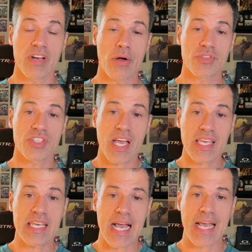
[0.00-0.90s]
Now it's
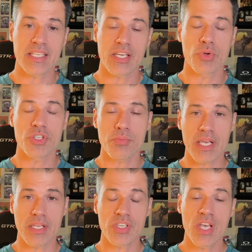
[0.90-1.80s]
Nike ID, which
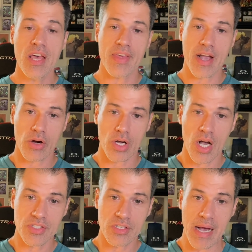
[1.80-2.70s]
means they are
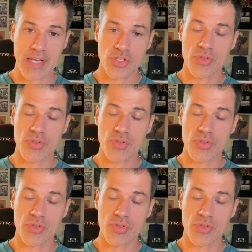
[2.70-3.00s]
customized.